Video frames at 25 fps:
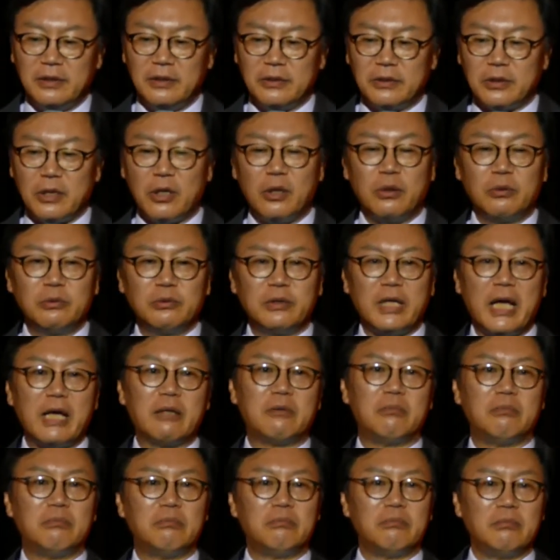So
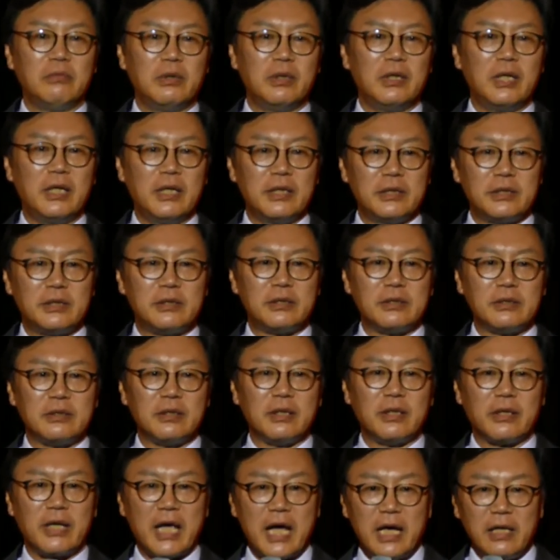that is
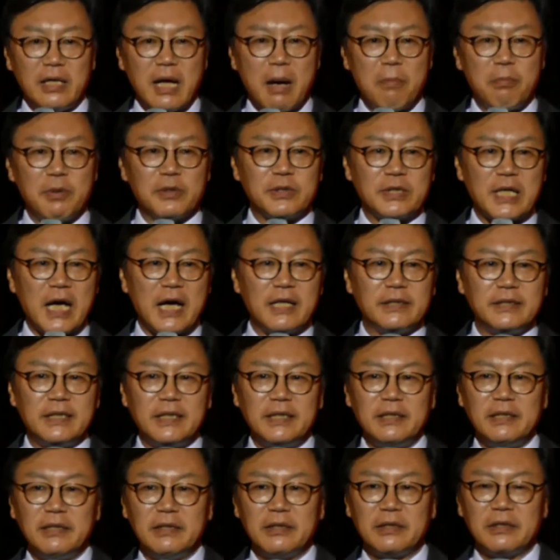again
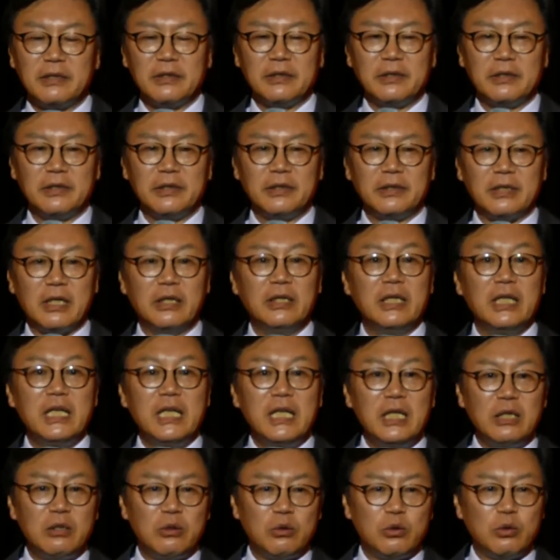emphasizing the
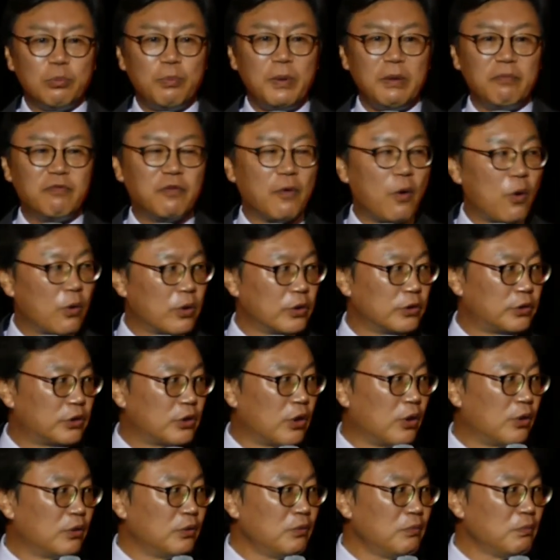need to be focused
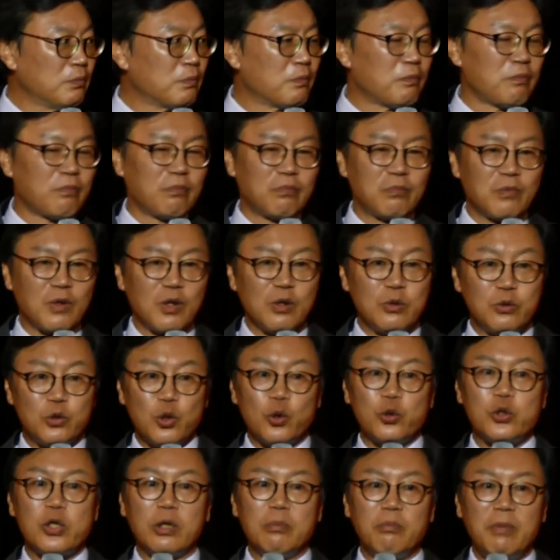on
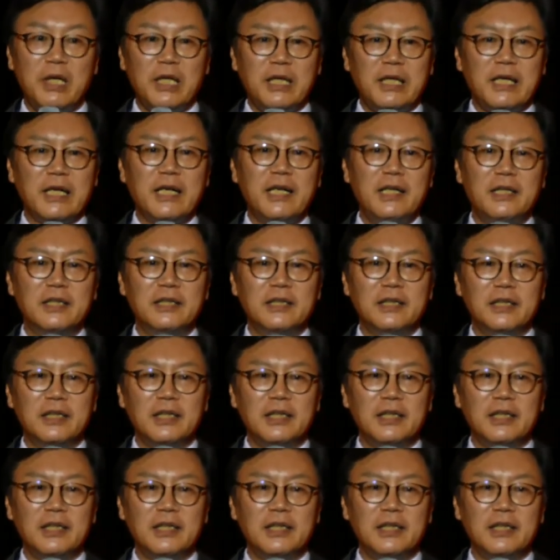social media